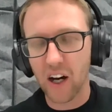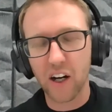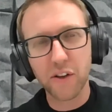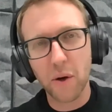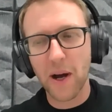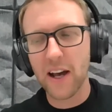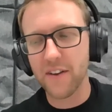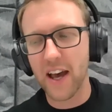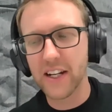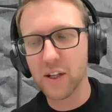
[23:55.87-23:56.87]
Are you
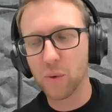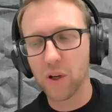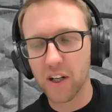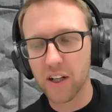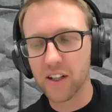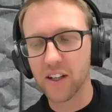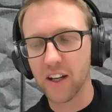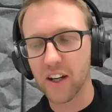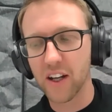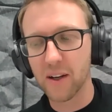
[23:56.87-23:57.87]
aware of any work
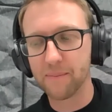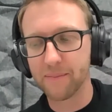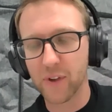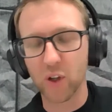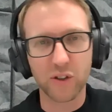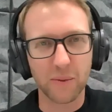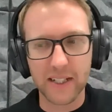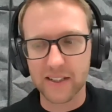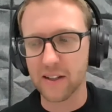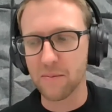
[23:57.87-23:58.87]
or
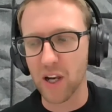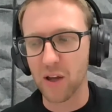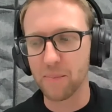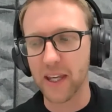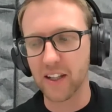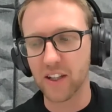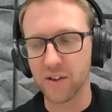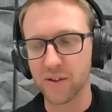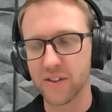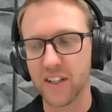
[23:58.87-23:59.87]
something similar being
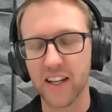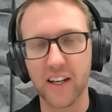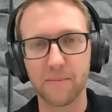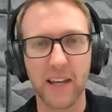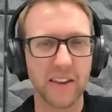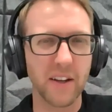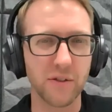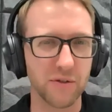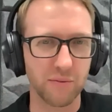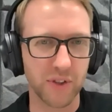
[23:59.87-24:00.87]
used in
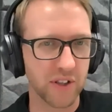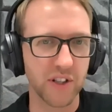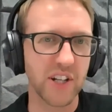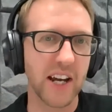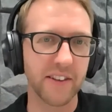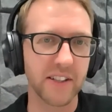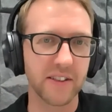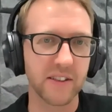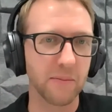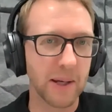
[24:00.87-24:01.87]
those research
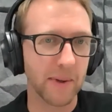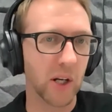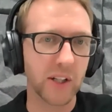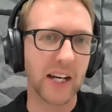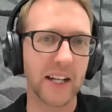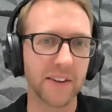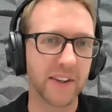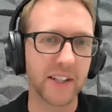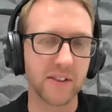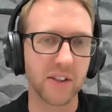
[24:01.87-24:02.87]
areas that maybe look at the
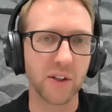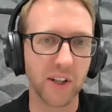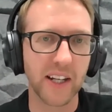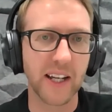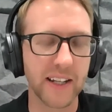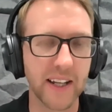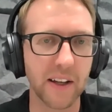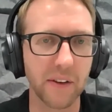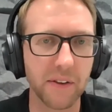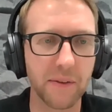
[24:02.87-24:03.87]
things that you're looking at in health?